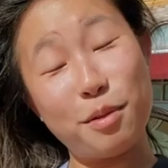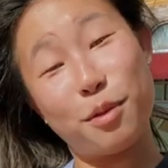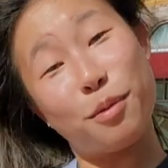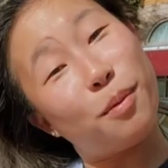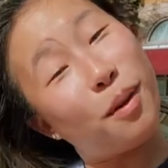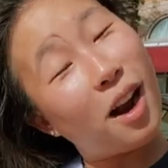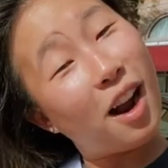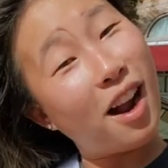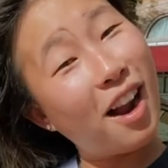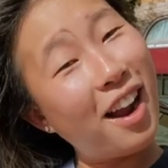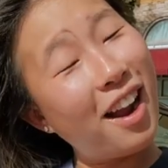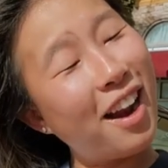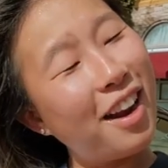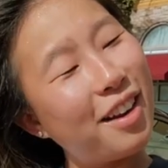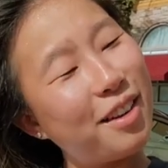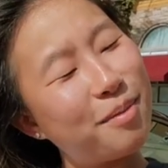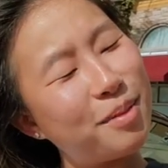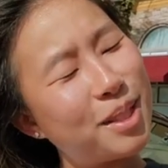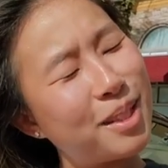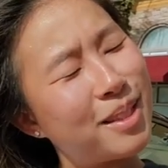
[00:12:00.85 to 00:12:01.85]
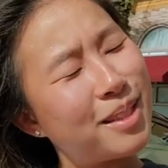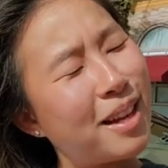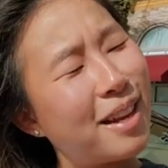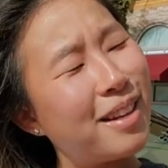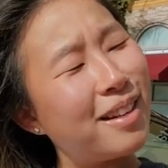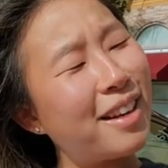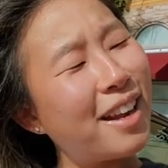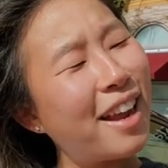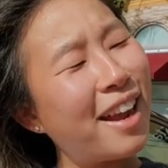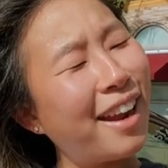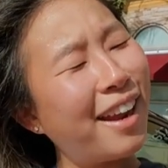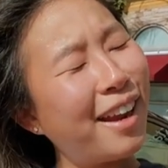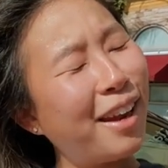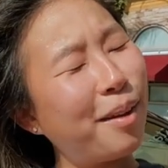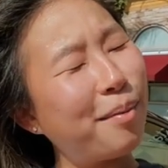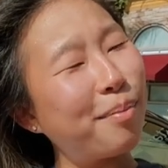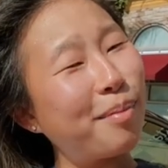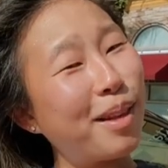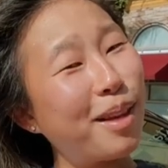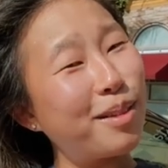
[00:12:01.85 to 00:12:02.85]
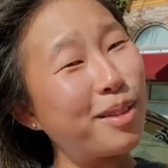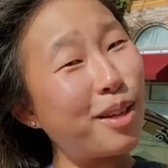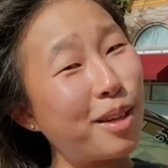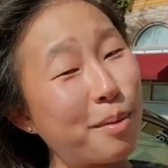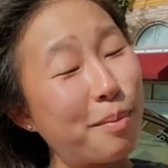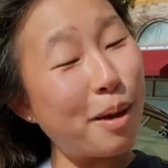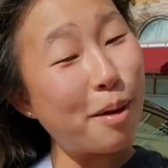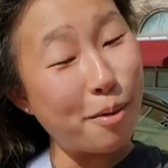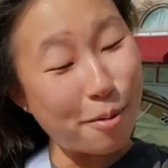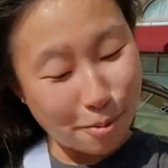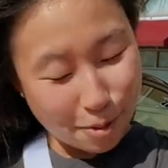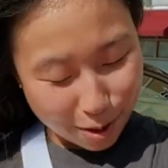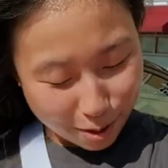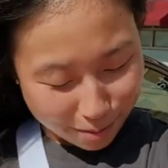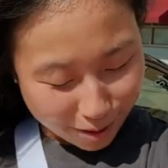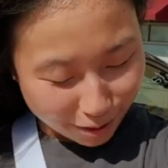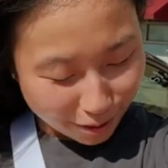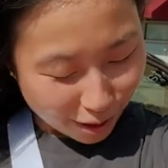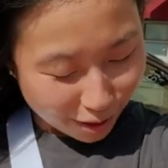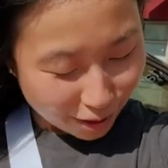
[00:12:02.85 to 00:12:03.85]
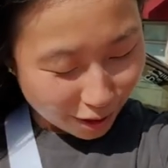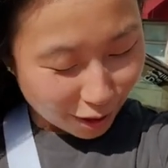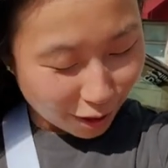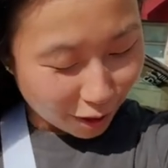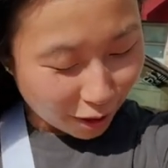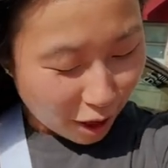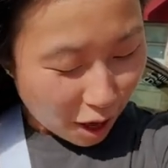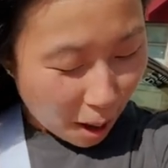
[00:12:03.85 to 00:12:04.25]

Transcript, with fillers: to ride and it's Sunday. I'll talk about more about that later.